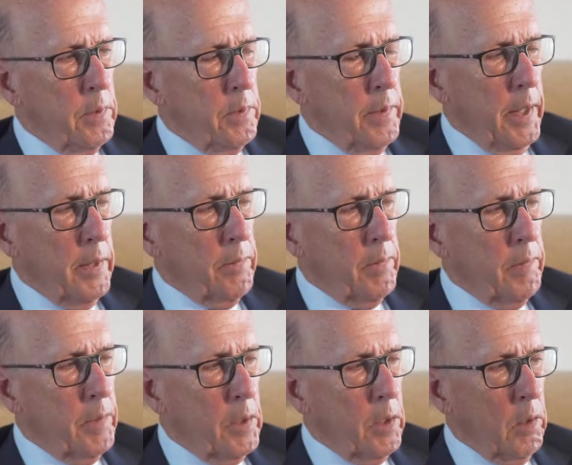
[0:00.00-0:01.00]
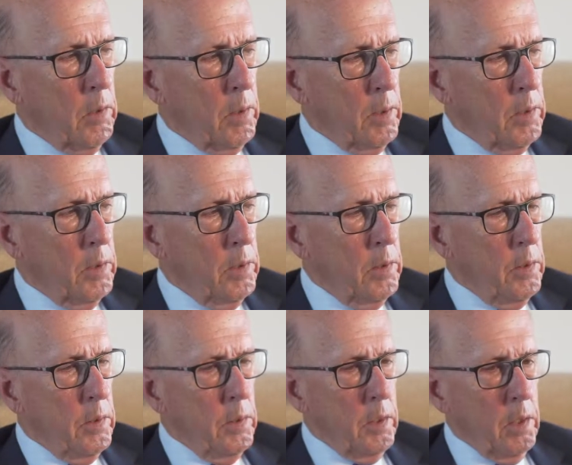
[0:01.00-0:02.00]
that from occurring.
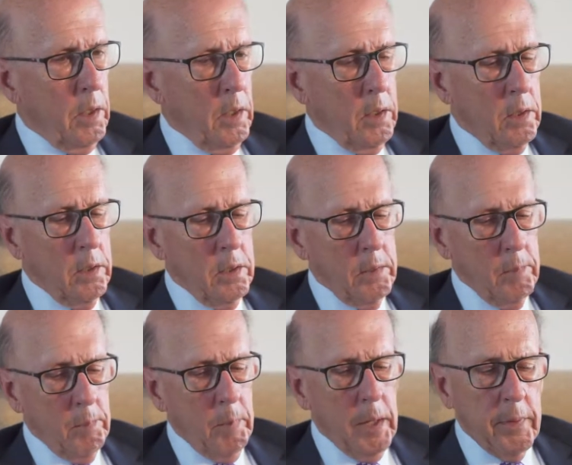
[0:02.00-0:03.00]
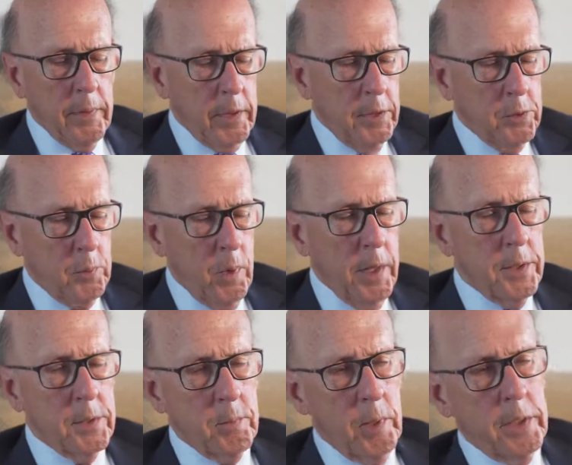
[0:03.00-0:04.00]
But I think he's
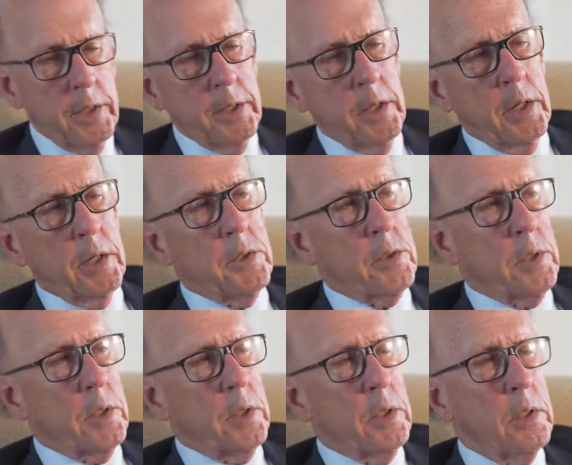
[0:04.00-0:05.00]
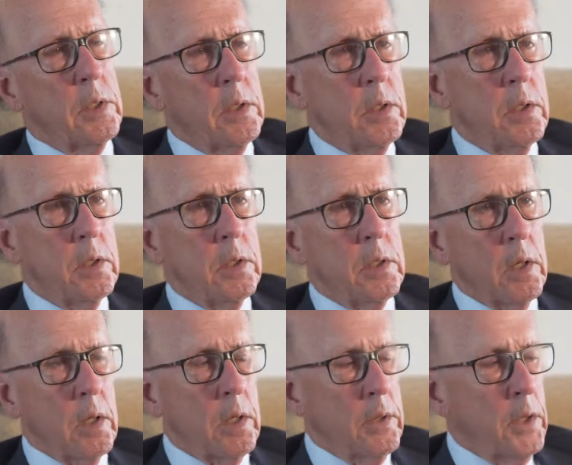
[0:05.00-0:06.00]
right to recognize the
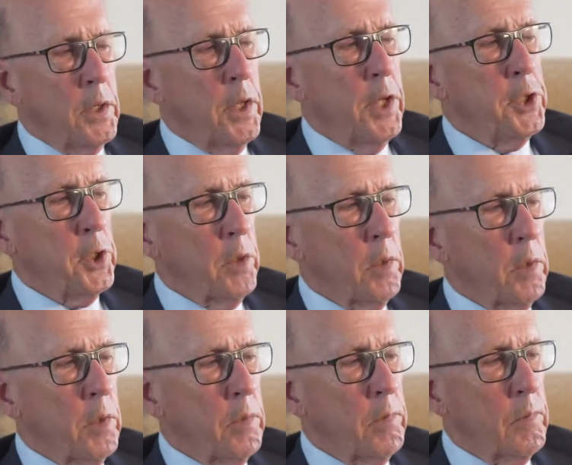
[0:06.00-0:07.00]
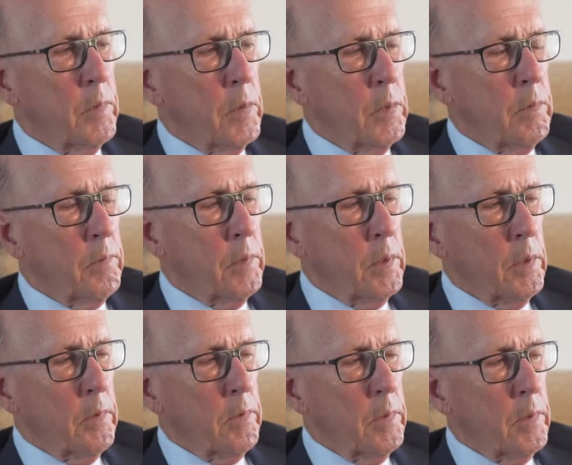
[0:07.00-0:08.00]
nature of
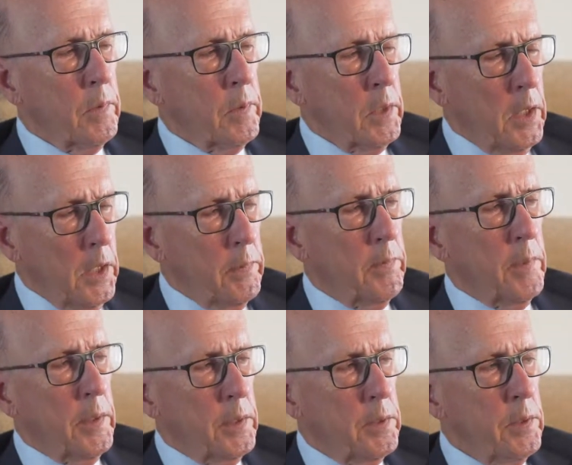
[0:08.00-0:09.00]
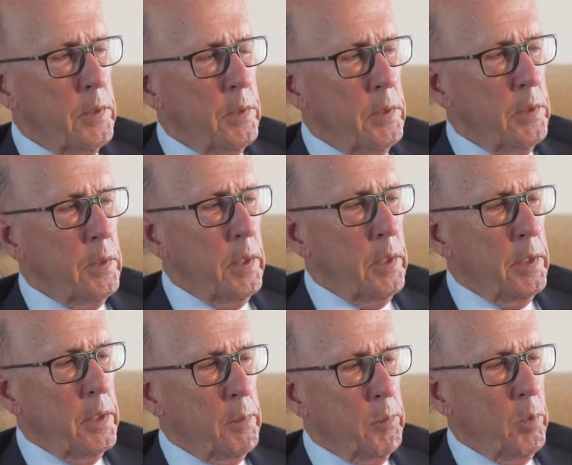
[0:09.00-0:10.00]
the conflict
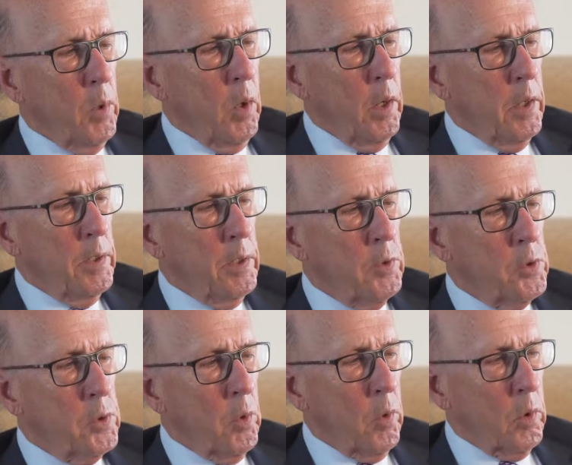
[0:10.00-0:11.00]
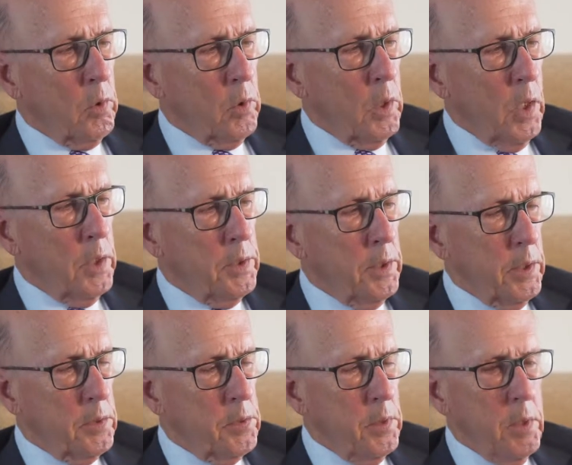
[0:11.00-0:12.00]
in a broad historical
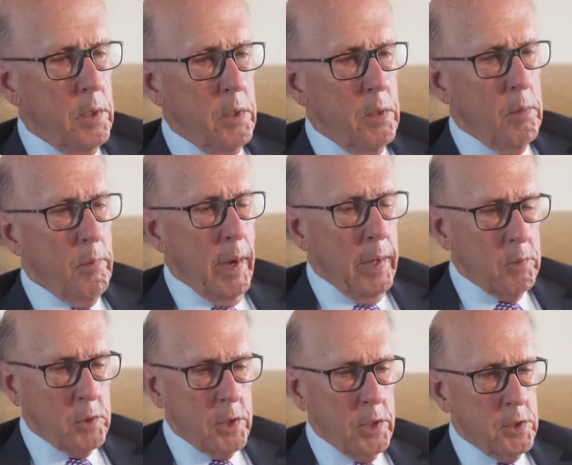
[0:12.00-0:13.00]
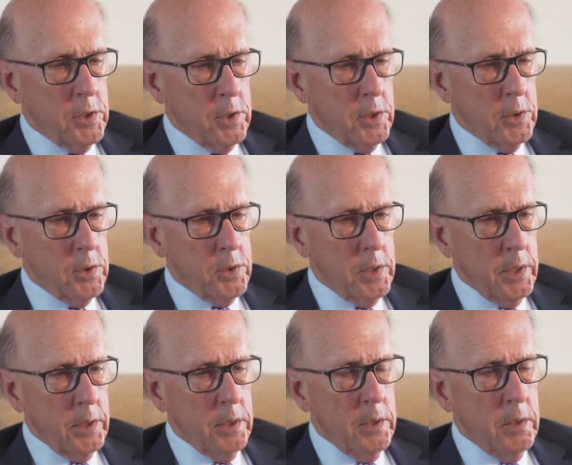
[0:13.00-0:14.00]
context. My own sense is
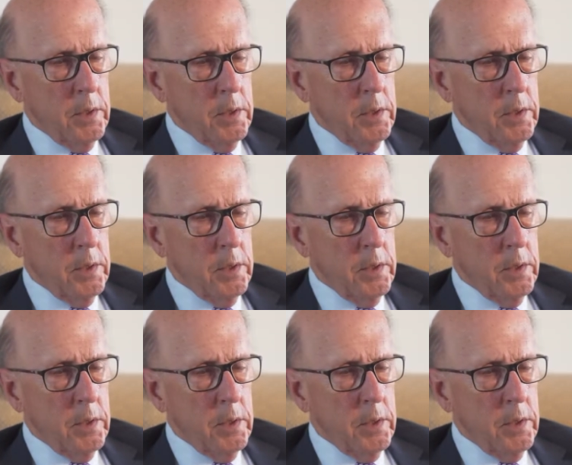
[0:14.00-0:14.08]
that